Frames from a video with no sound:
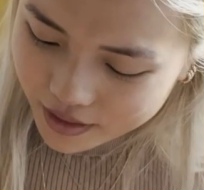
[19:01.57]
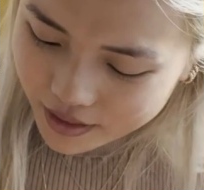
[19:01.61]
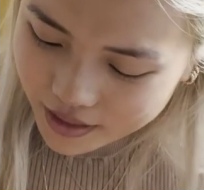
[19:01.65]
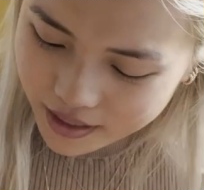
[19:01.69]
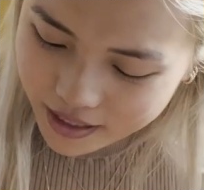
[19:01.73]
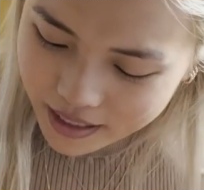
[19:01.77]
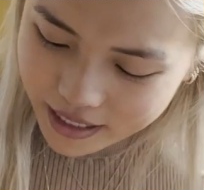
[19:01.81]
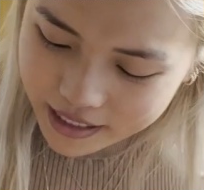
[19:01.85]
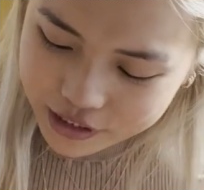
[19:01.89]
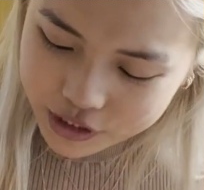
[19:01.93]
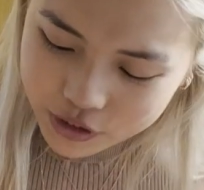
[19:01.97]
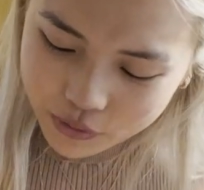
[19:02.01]

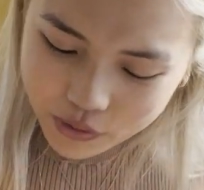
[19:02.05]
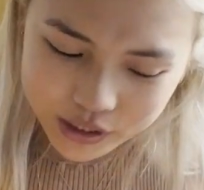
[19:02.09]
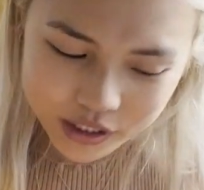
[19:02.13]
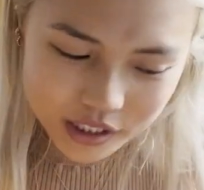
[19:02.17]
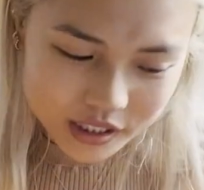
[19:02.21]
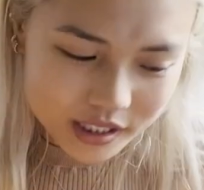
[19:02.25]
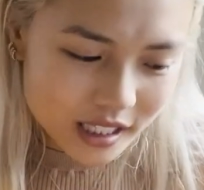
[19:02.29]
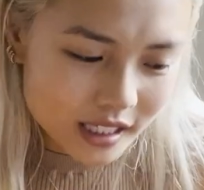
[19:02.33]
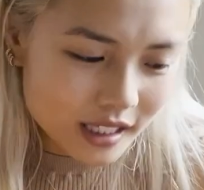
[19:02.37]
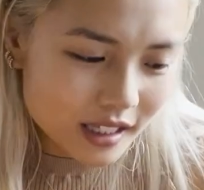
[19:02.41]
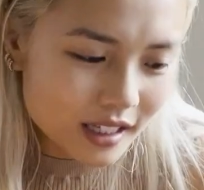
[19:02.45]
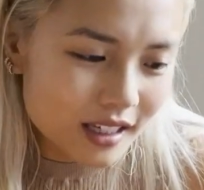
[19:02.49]
And so I just
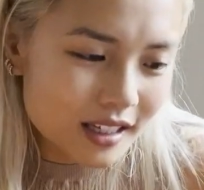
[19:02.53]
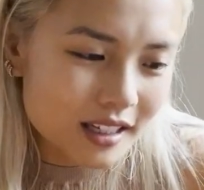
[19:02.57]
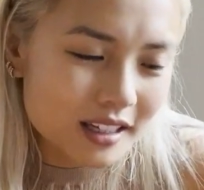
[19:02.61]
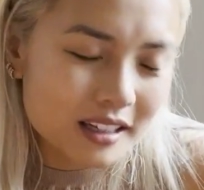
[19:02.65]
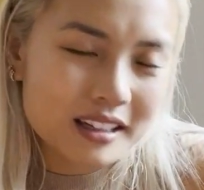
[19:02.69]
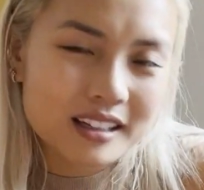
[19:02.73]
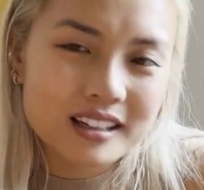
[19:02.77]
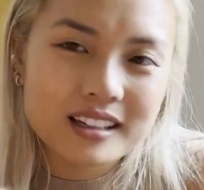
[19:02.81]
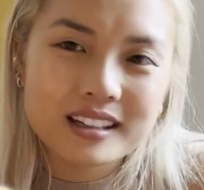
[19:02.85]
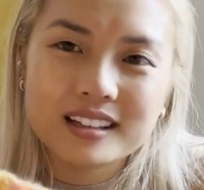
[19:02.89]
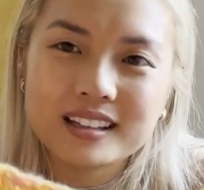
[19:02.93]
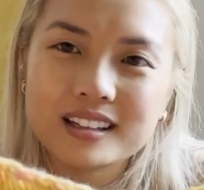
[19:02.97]
like
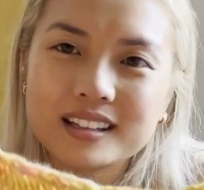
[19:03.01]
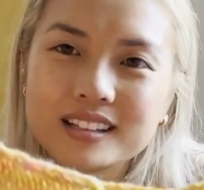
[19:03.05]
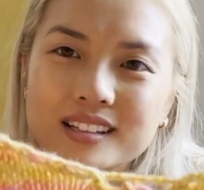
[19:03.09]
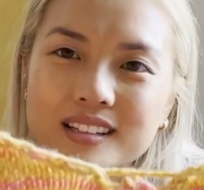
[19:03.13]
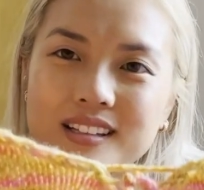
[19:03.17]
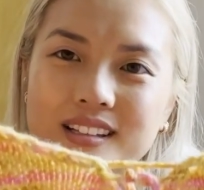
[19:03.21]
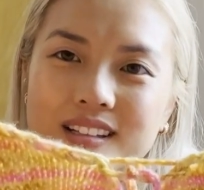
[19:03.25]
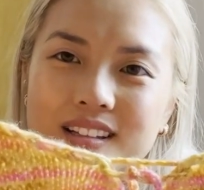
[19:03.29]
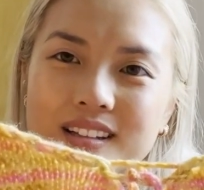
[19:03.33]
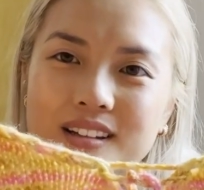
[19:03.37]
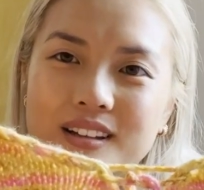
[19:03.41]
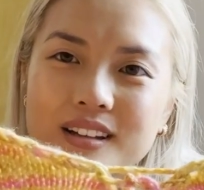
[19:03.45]

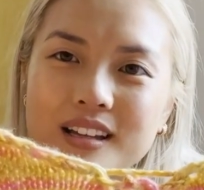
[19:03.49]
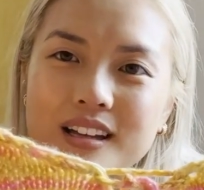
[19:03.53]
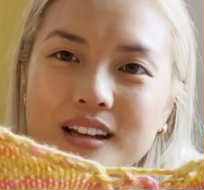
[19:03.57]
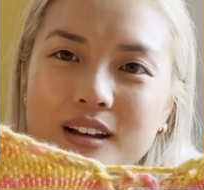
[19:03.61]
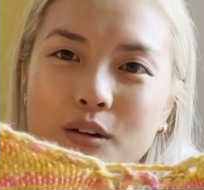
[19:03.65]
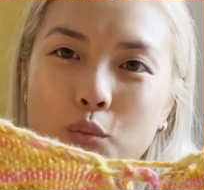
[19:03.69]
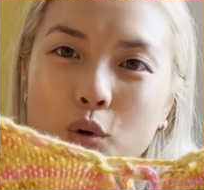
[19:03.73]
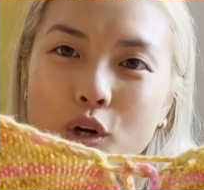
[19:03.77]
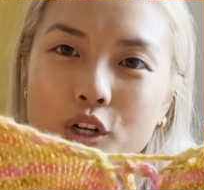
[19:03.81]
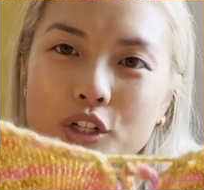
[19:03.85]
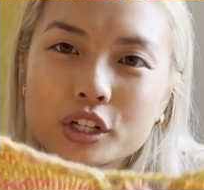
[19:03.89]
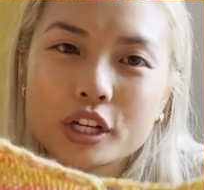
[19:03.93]

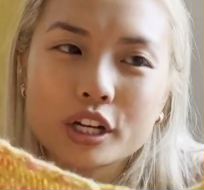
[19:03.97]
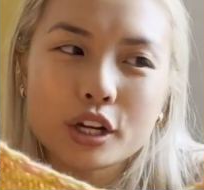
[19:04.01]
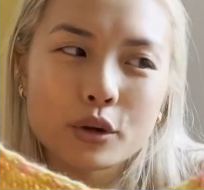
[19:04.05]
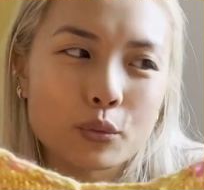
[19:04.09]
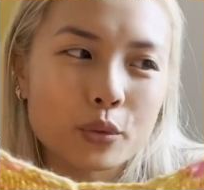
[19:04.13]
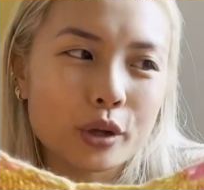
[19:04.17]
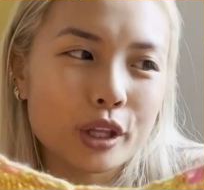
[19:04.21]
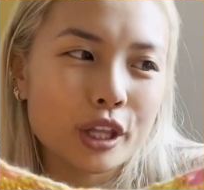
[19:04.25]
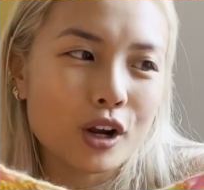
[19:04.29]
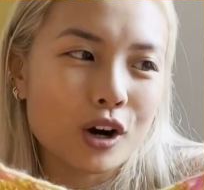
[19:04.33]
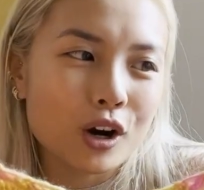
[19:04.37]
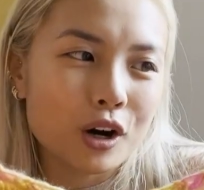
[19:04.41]
worked on it
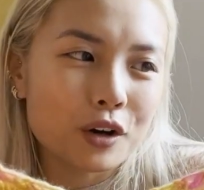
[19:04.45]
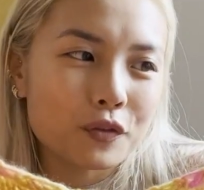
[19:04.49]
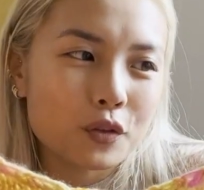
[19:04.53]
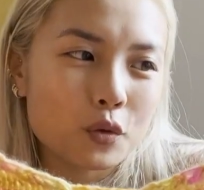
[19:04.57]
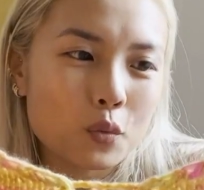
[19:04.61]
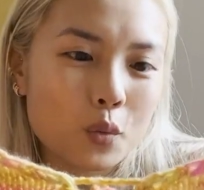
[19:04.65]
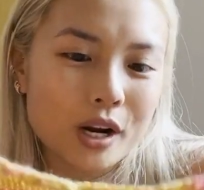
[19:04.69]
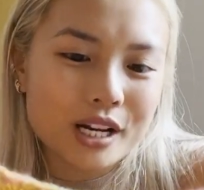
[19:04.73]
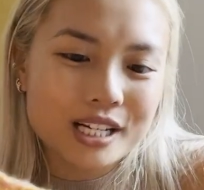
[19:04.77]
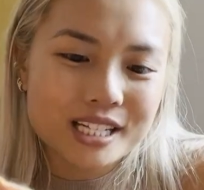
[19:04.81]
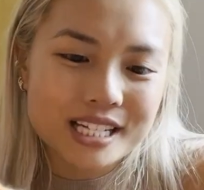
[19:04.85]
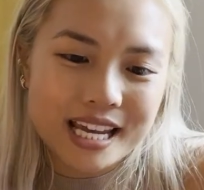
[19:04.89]
really hard for
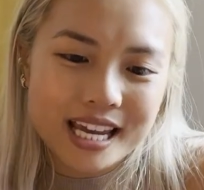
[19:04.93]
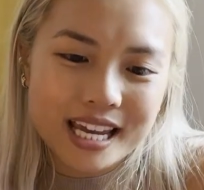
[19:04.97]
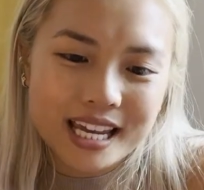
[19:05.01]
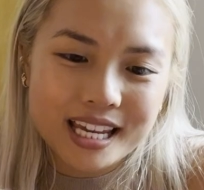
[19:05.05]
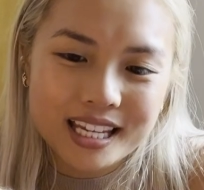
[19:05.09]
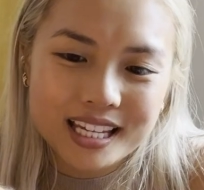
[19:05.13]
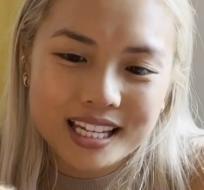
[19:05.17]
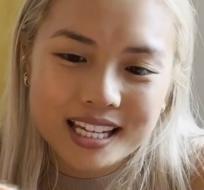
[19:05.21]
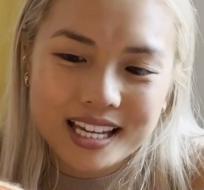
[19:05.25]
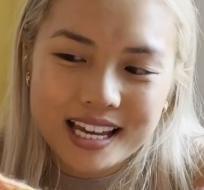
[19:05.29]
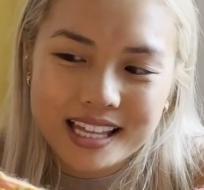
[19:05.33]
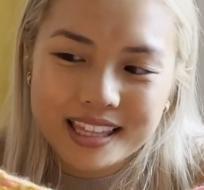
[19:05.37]
one
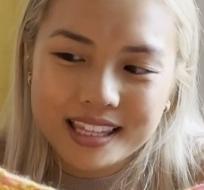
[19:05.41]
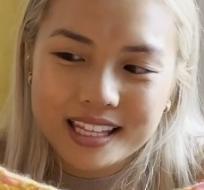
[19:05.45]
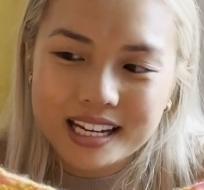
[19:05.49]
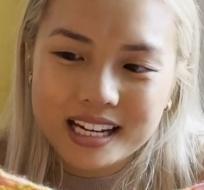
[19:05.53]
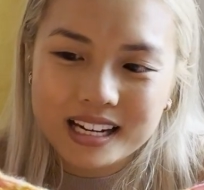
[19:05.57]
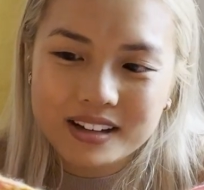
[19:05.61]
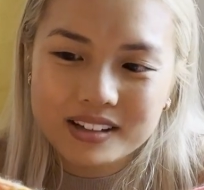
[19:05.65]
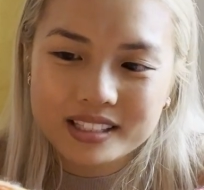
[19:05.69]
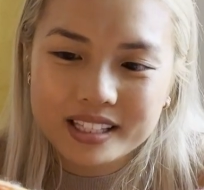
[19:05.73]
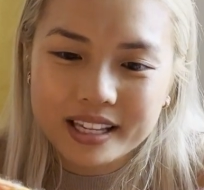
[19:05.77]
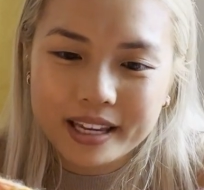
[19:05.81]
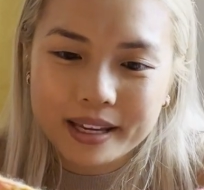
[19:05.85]
day, and then I
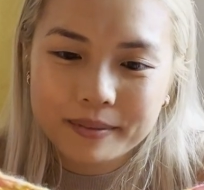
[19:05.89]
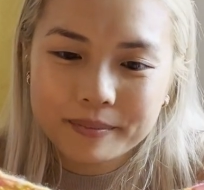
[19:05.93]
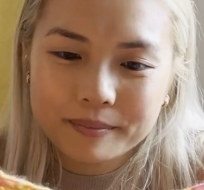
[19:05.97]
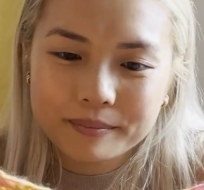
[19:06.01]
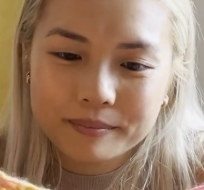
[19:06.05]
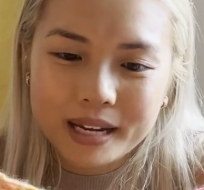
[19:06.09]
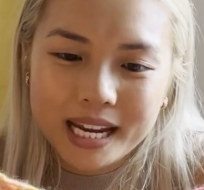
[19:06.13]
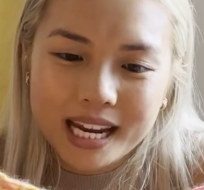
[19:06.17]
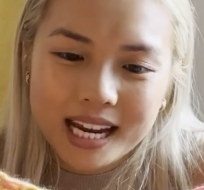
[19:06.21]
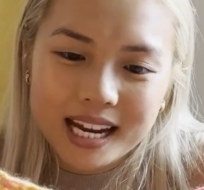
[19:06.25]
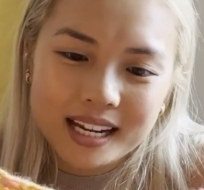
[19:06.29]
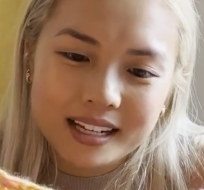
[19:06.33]
was like,
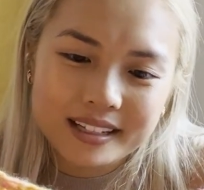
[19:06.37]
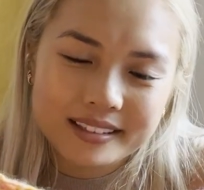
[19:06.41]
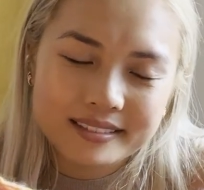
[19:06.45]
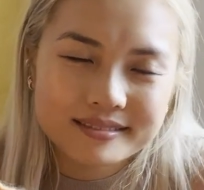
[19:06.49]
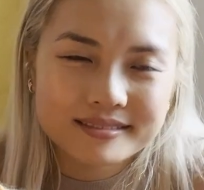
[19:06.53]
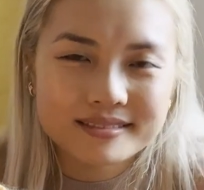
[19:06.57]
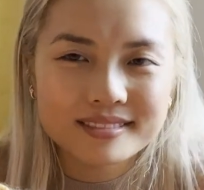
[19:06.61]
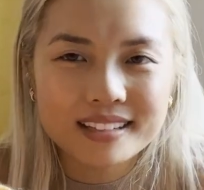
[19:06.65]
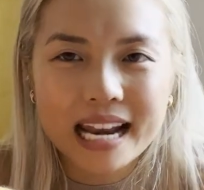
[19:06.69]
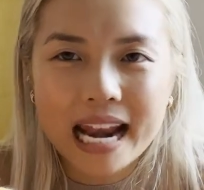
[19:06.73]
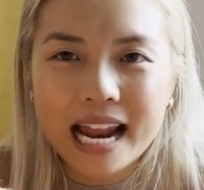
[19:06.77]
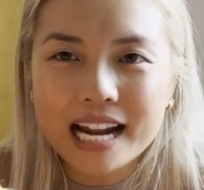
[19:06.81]
meh,
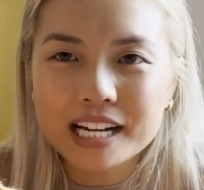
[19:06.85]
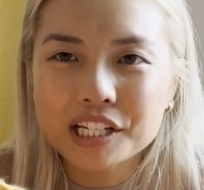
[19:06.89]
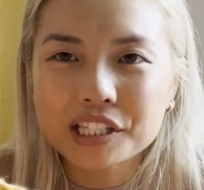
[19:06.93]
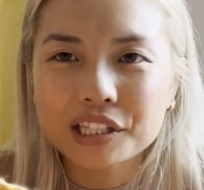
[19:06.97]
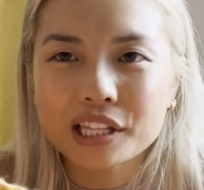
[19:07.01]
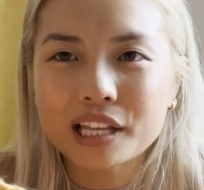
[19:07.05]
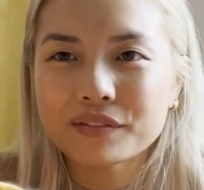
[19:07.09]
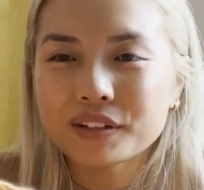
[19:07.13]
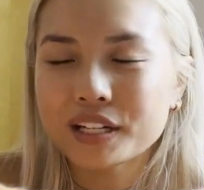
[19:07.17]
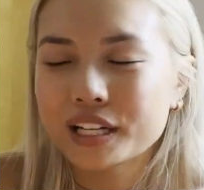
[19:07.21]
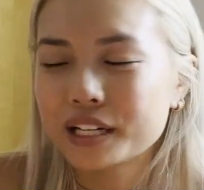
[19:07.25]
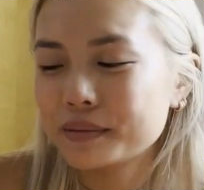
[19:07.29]
and I just
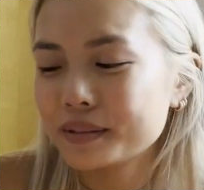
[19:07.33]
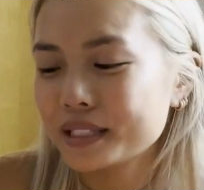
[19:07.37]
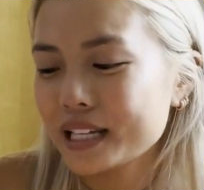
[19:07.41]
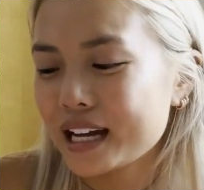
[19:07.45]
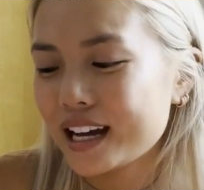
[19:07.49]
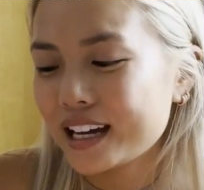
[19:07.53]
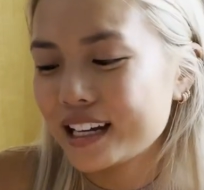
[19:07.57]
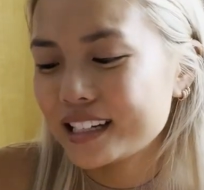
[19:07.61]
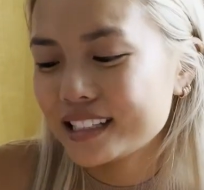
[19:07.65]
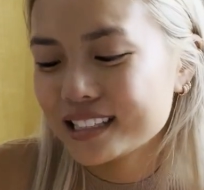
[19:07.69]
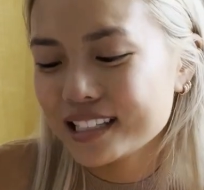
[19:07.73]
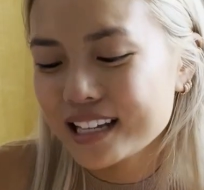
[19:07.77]
left it
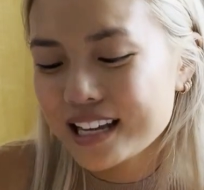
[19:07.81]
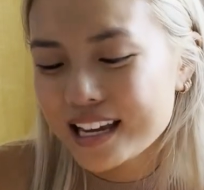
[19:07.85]
aside.